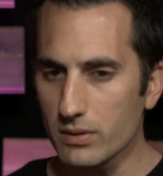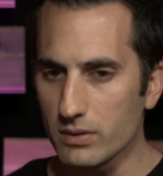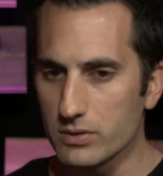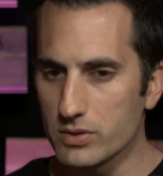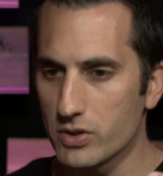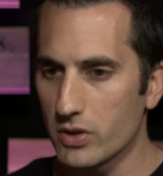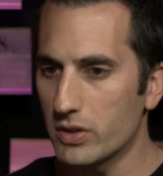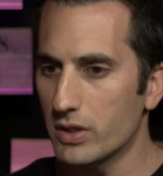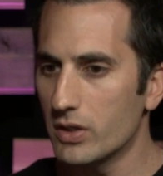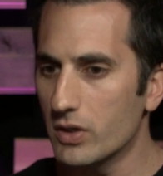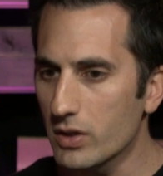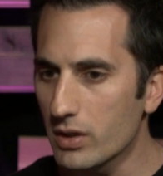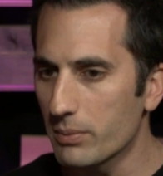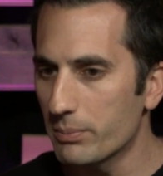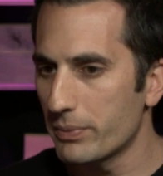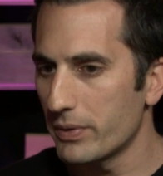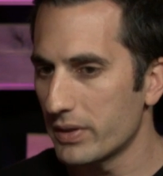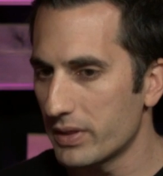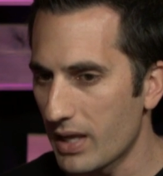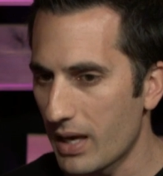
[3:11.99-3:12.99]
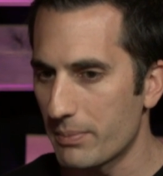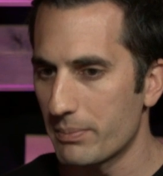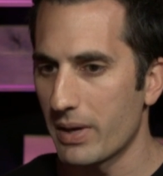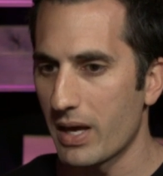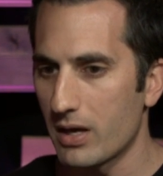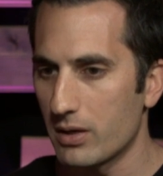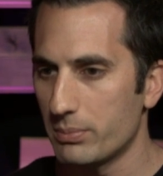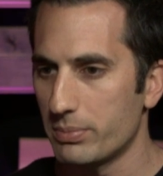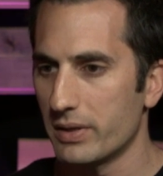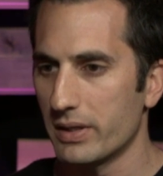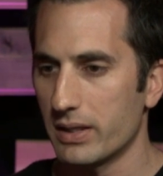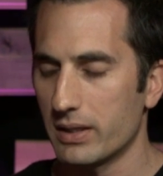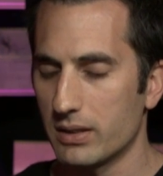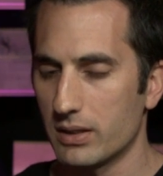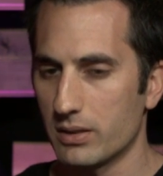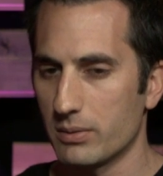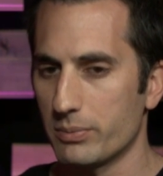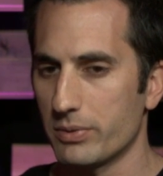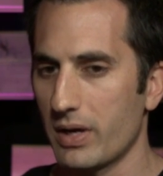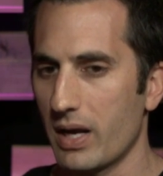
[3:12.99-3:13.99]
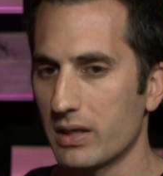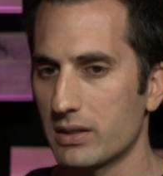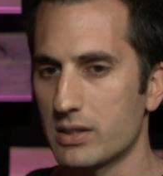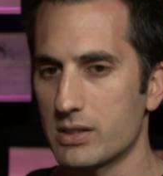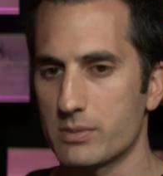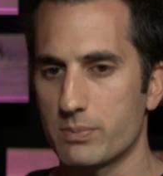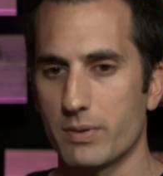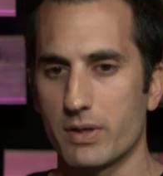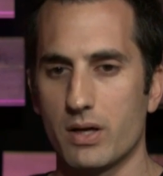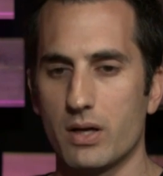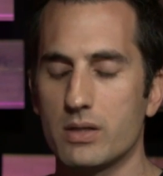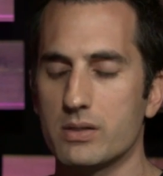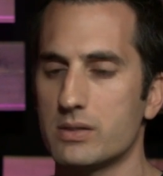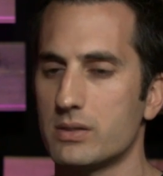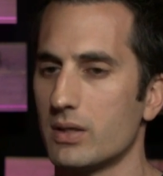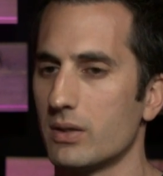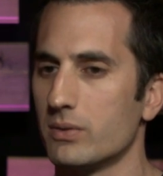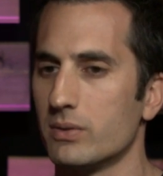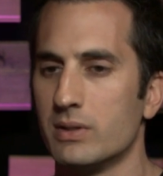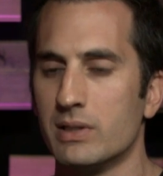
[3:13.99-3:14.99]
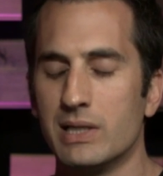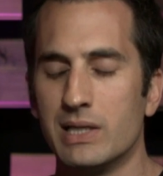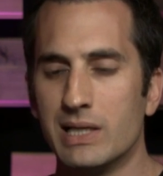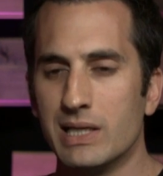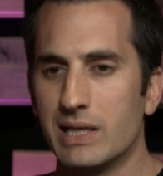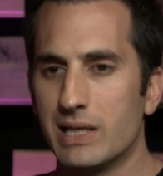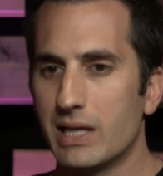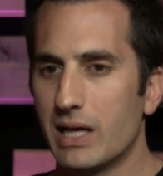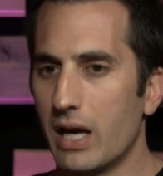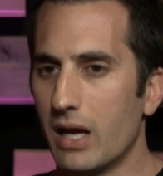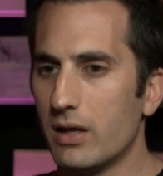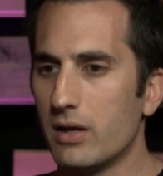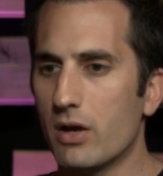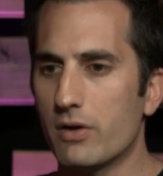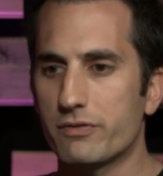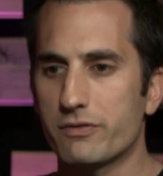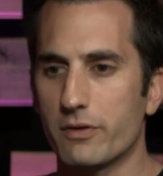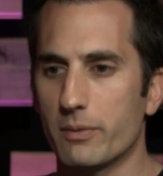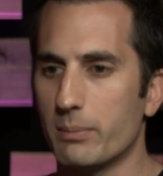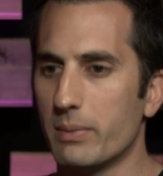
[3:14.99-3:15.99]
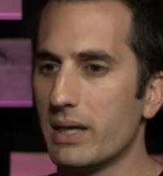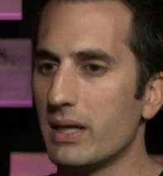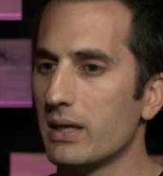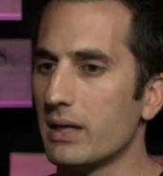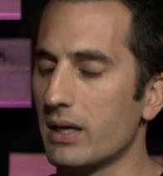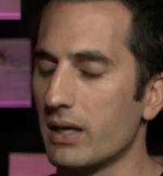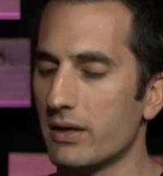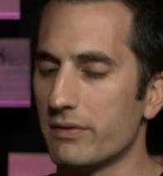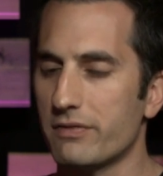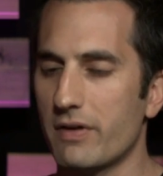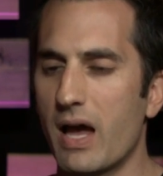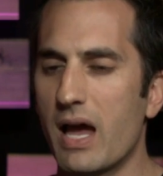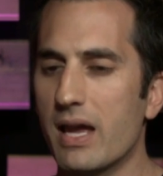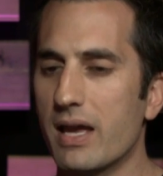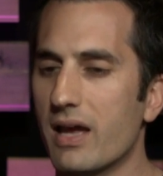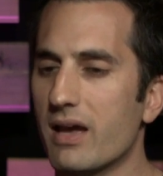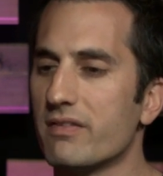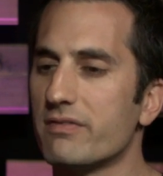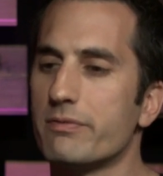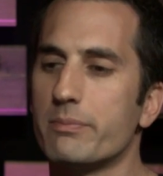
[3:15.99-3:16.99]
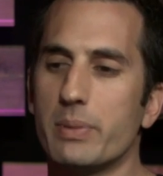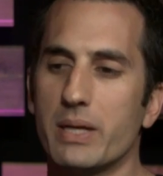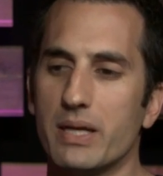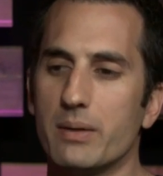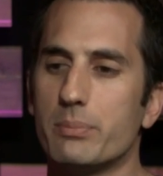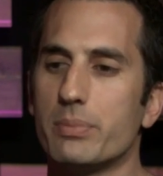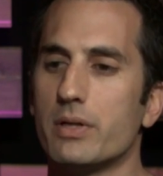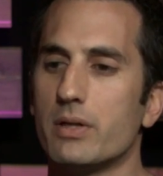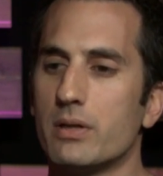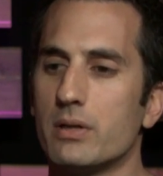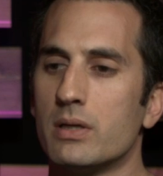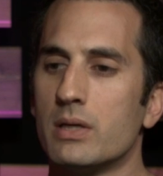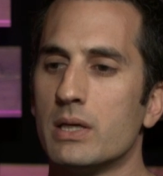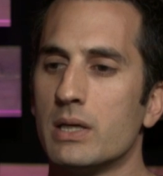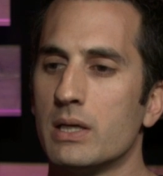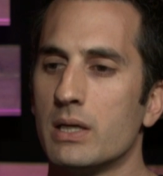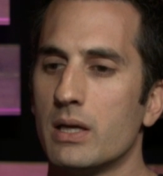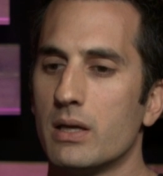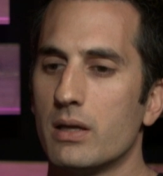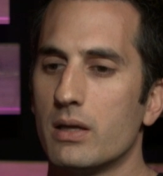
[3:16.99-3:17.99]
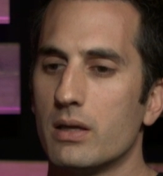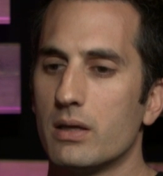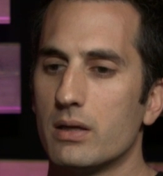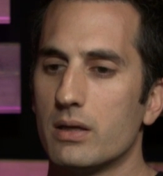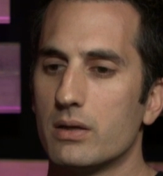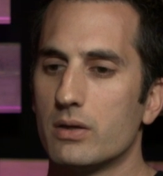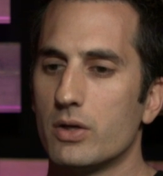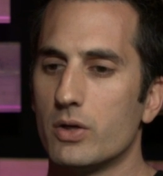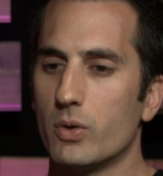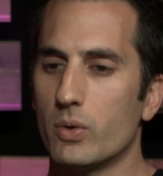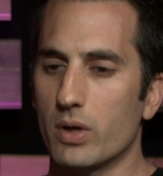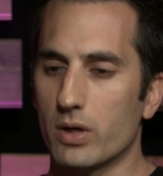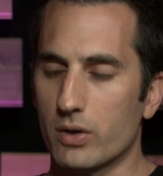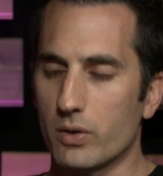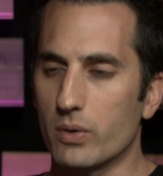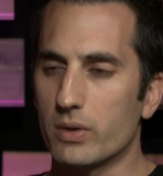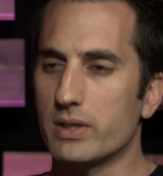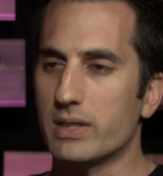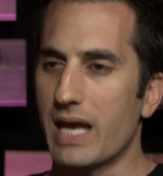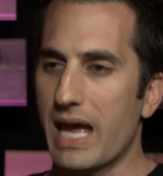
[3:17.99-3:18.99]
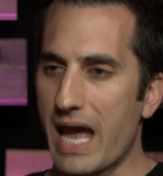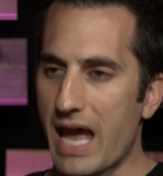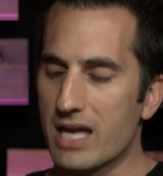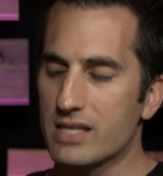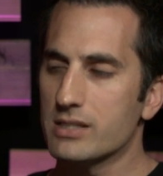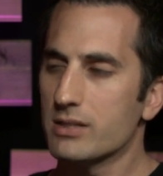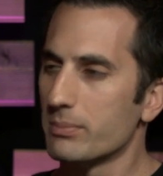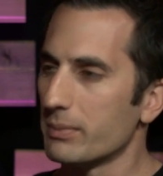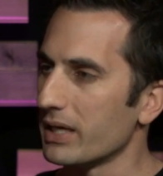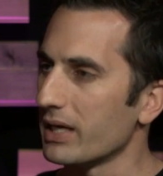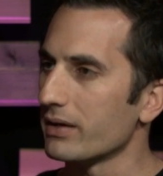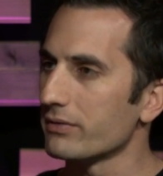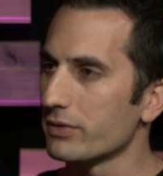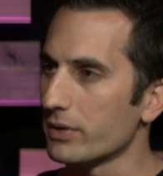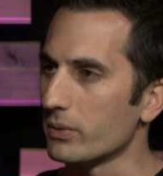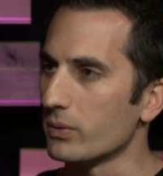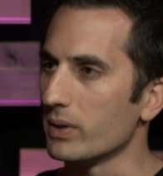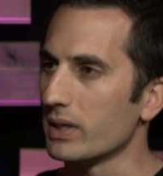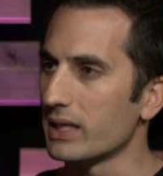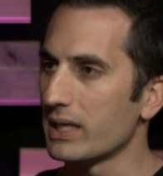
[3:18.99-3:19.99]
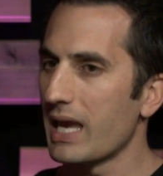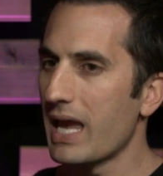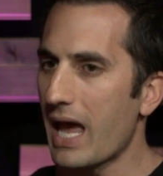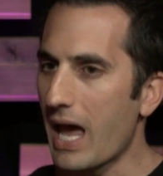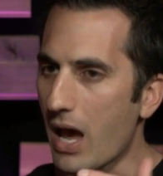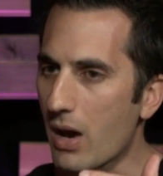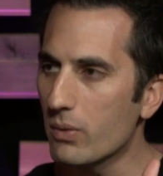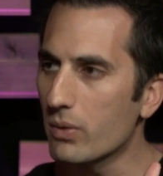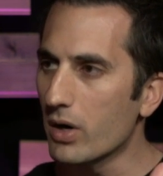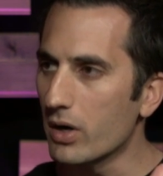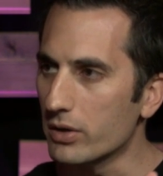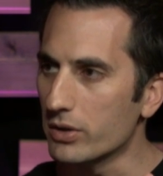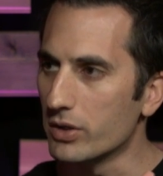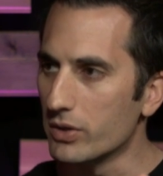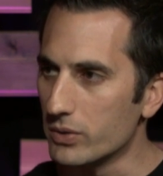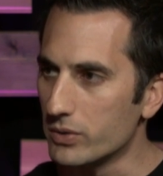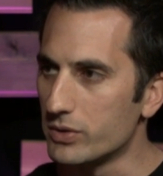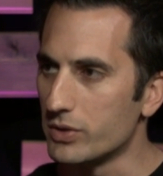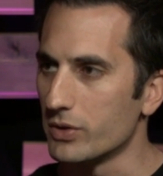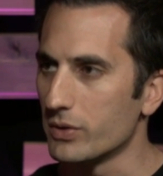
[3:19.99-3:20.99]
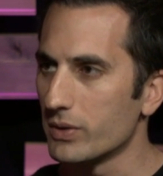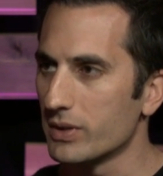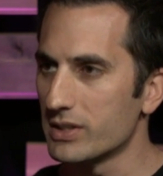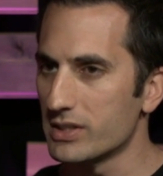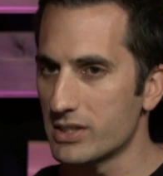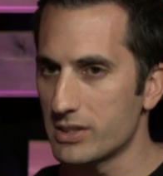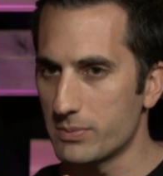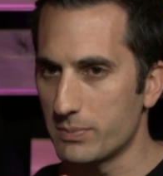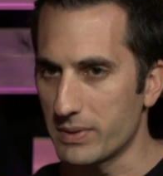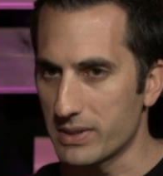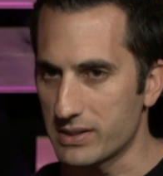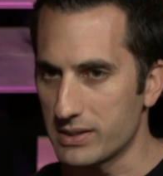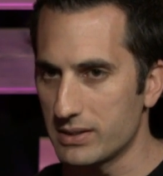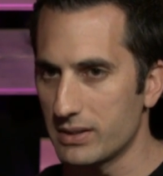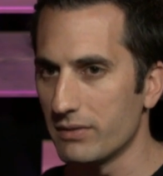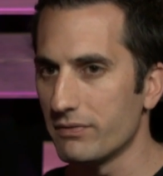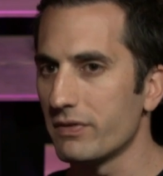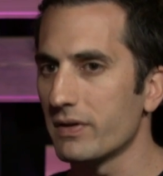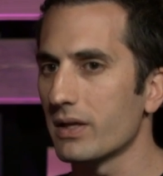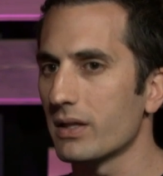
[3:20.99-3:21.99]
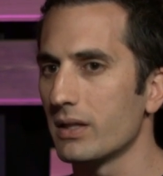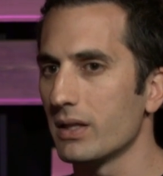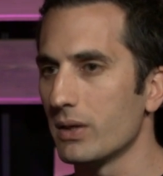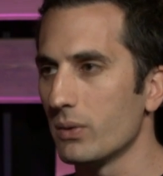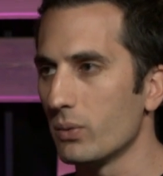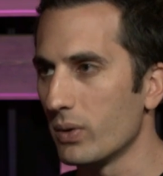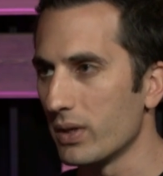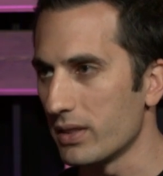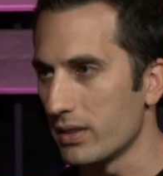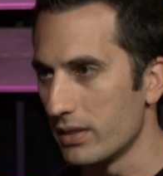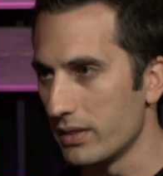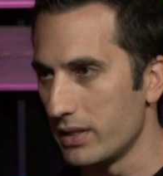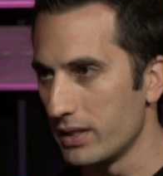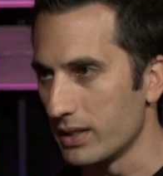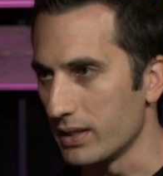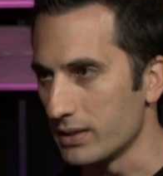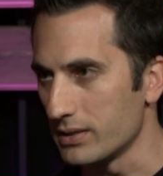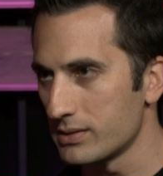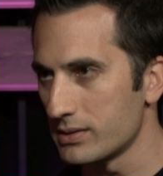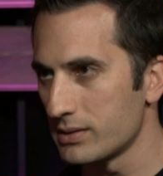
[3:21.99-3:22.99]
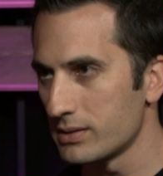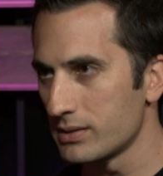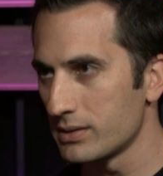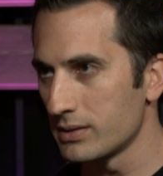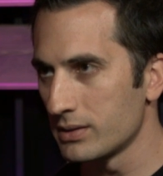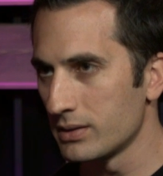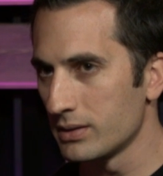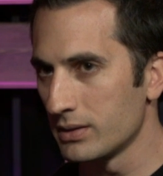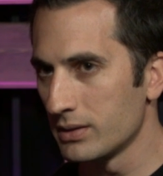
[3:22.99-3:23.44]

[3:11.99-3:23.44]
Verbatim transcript: so that you can put that battle plan into practice but also i know for me if i have people who are going to ask me every week, How are you doing specifically with this?